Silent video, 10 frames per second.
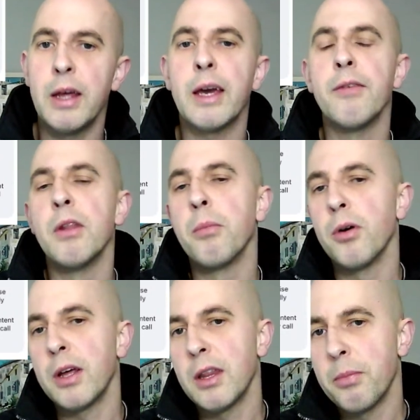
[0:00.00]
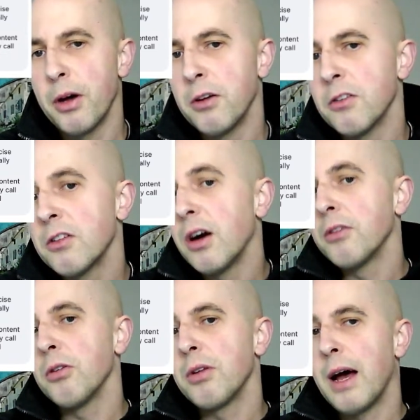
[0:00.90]
giving the body and the bones time
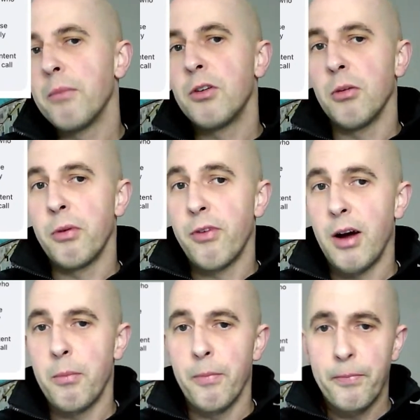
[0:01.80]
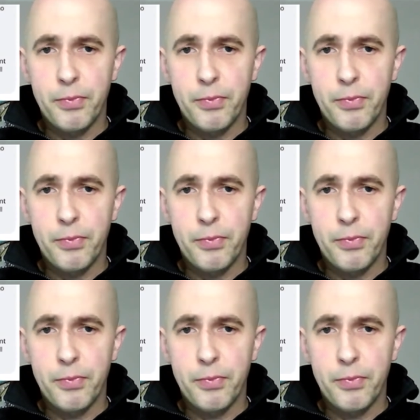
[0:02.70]
to adapt, you'll be fine.